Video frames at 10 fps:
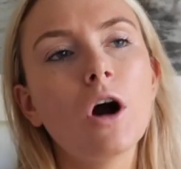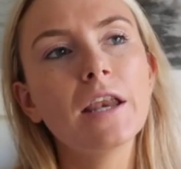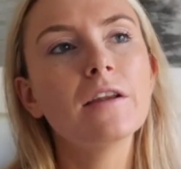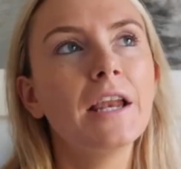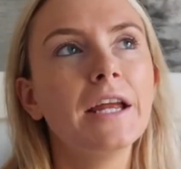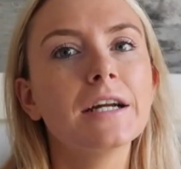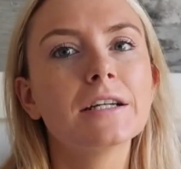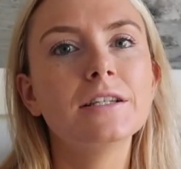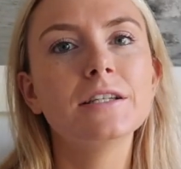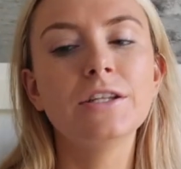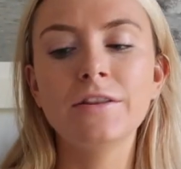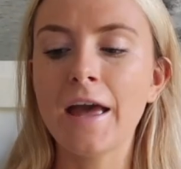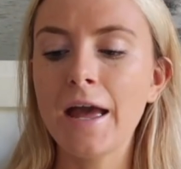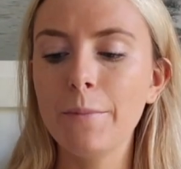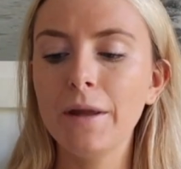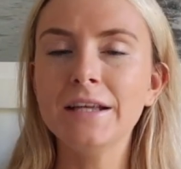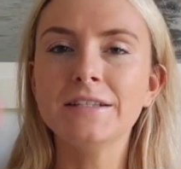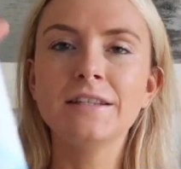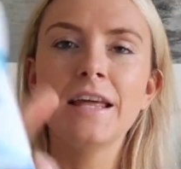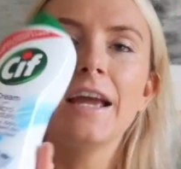kind of linked to them
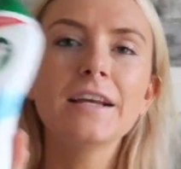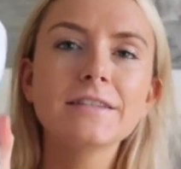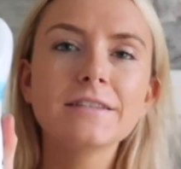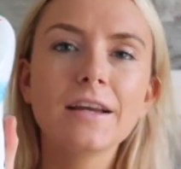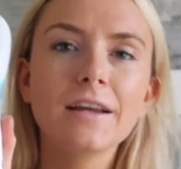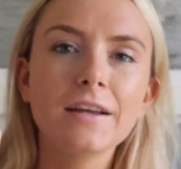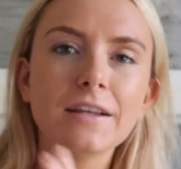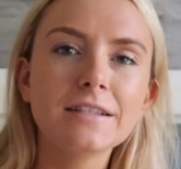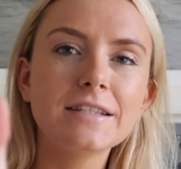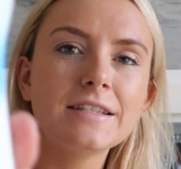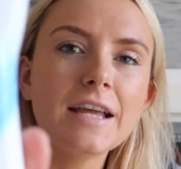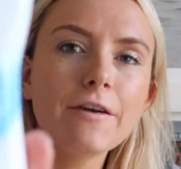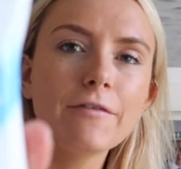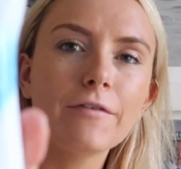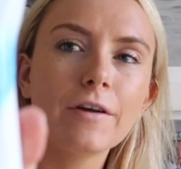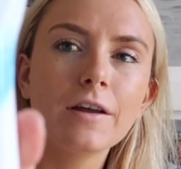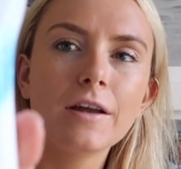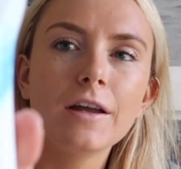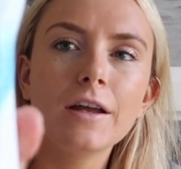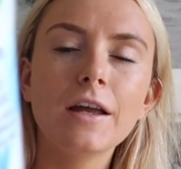is this Sift
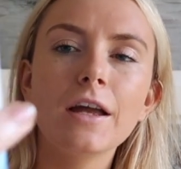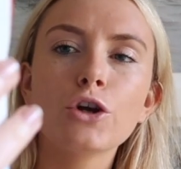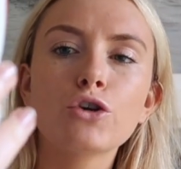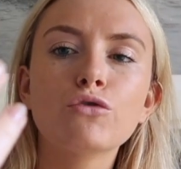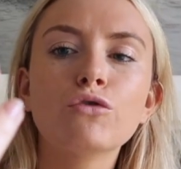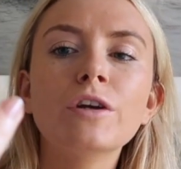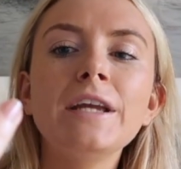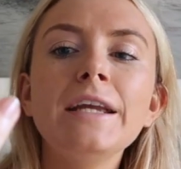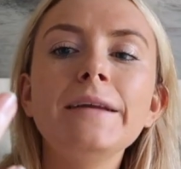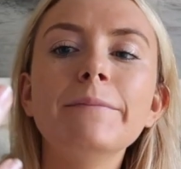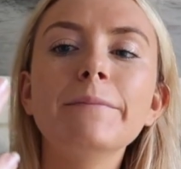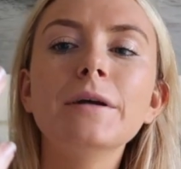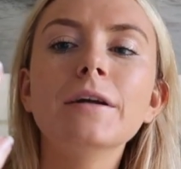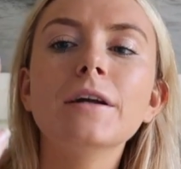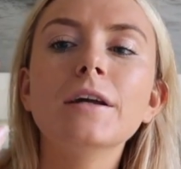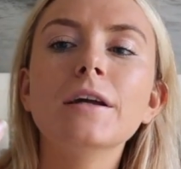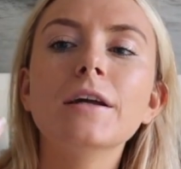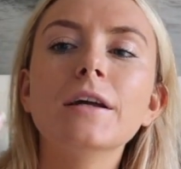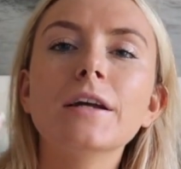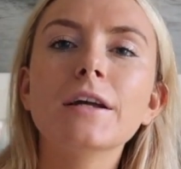Cream
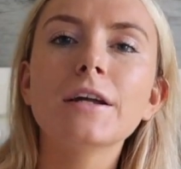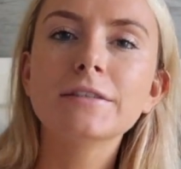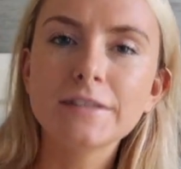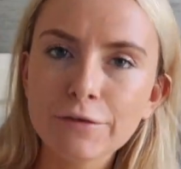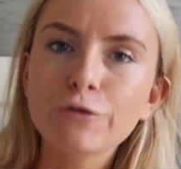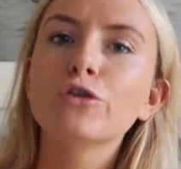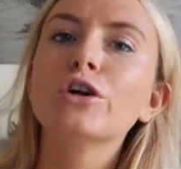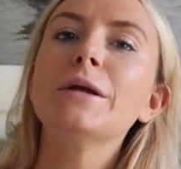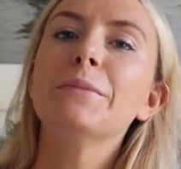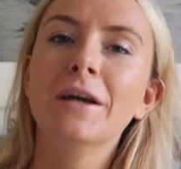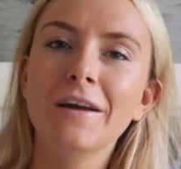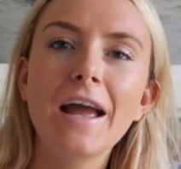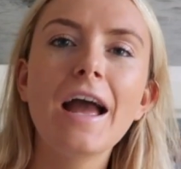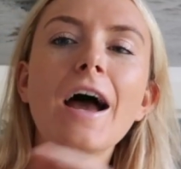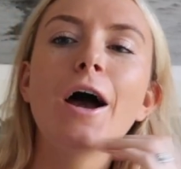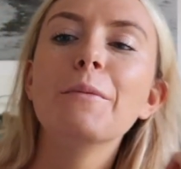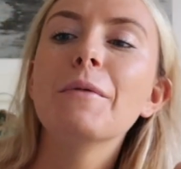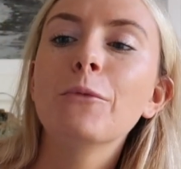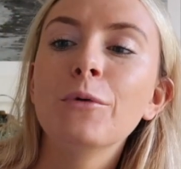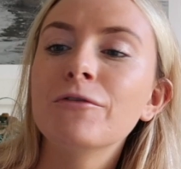
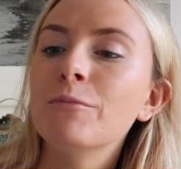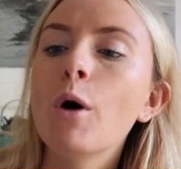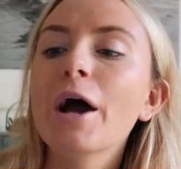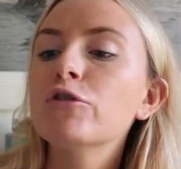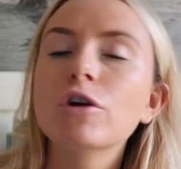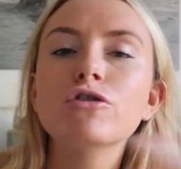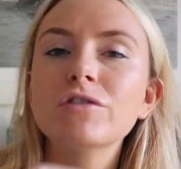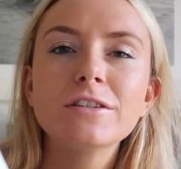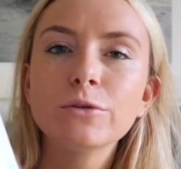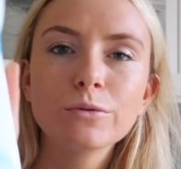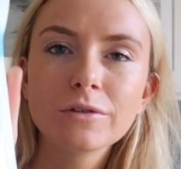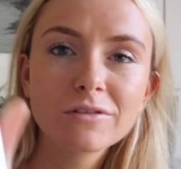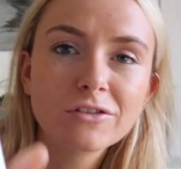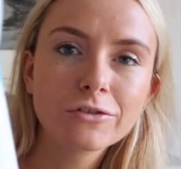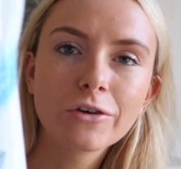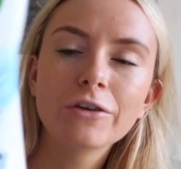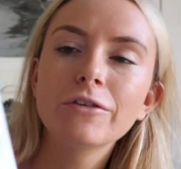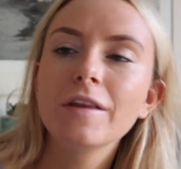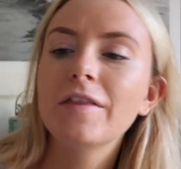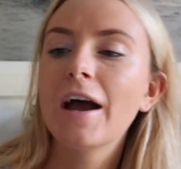with micro crystals. I was just trying to
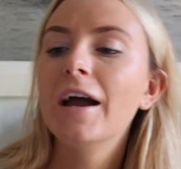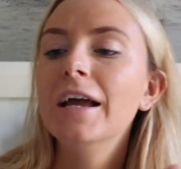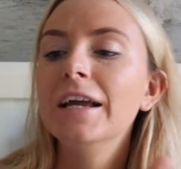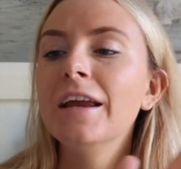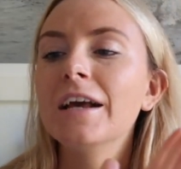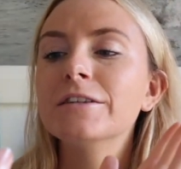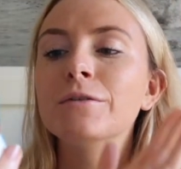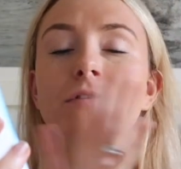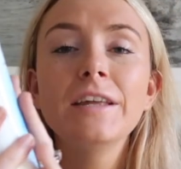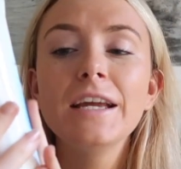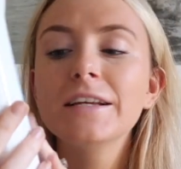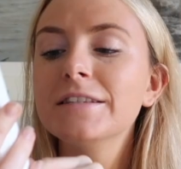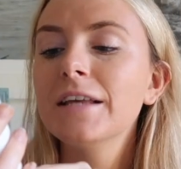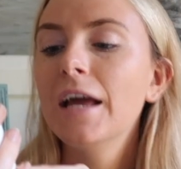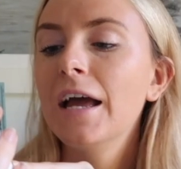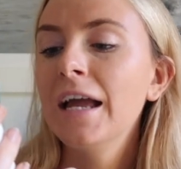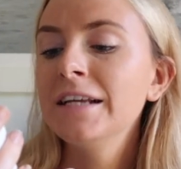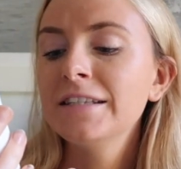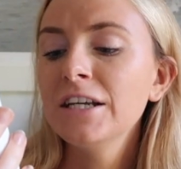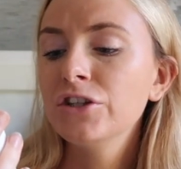read that. Yeah, so this,
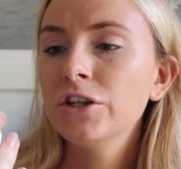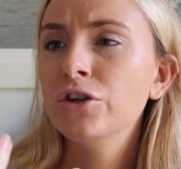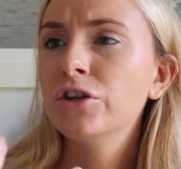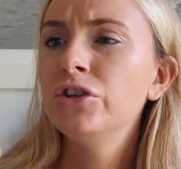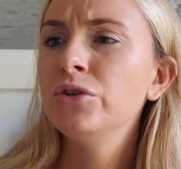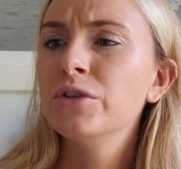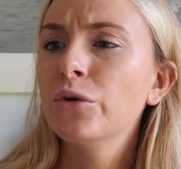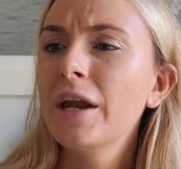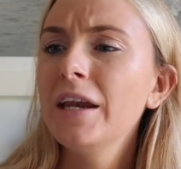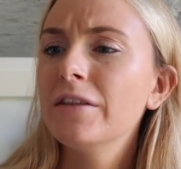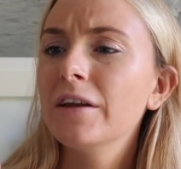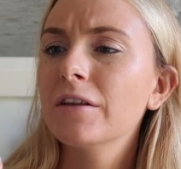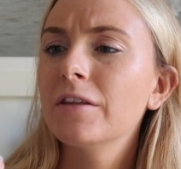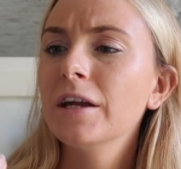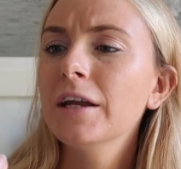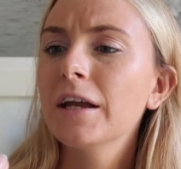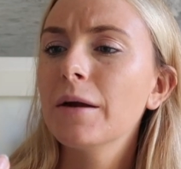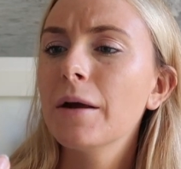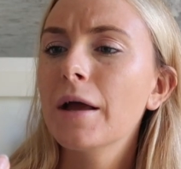it says that you can use it on anything, I think.